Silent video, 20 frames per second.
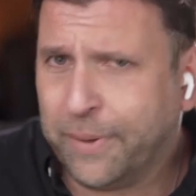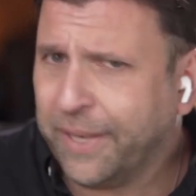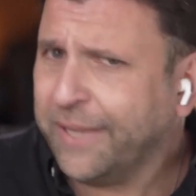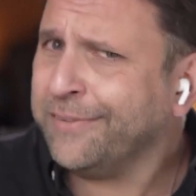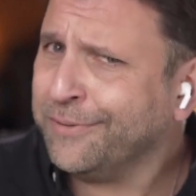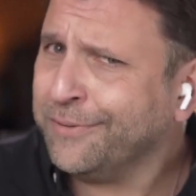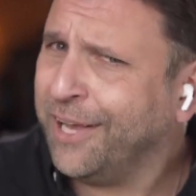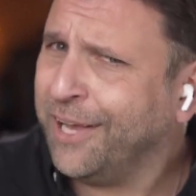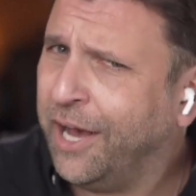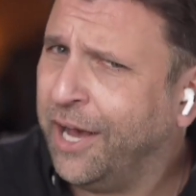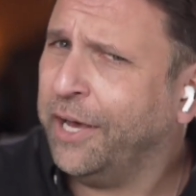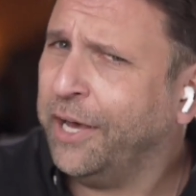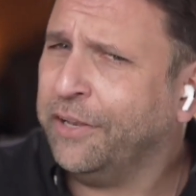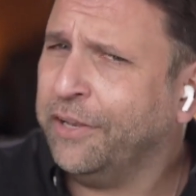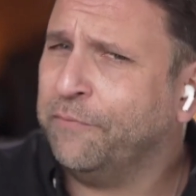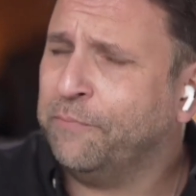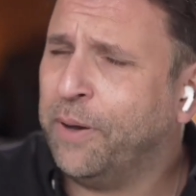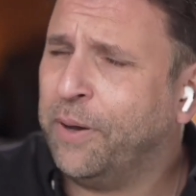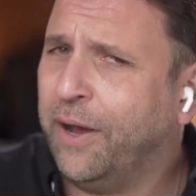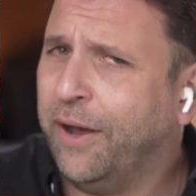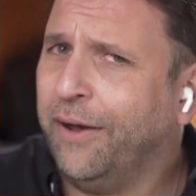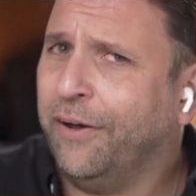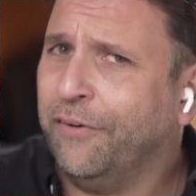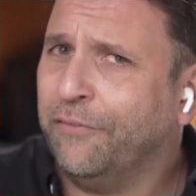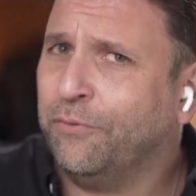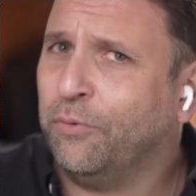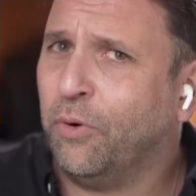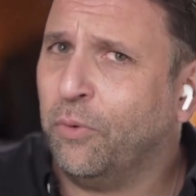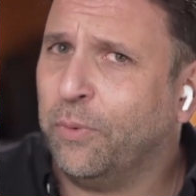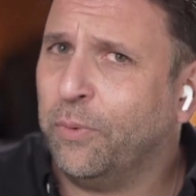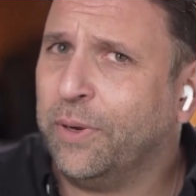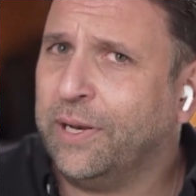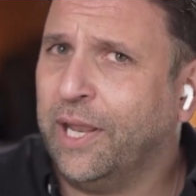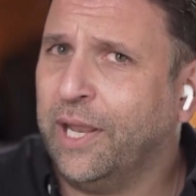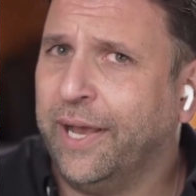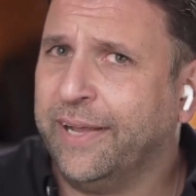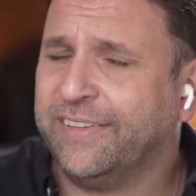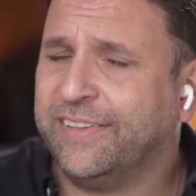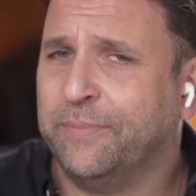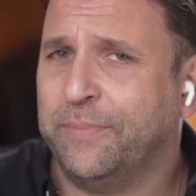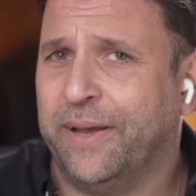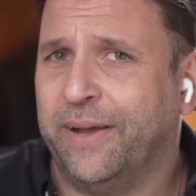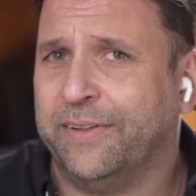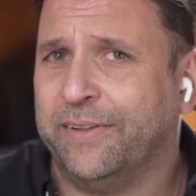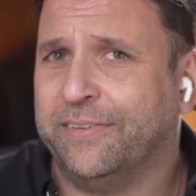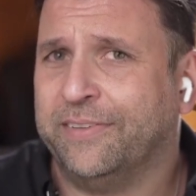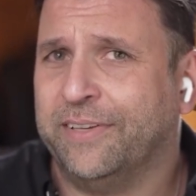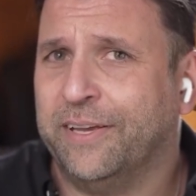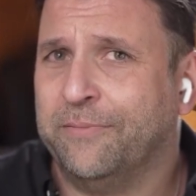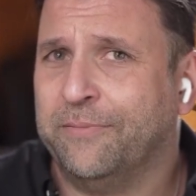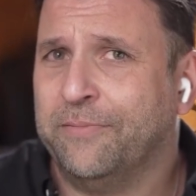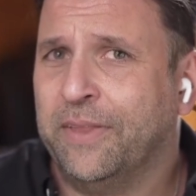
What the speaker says: But that's kind of part of what we liked about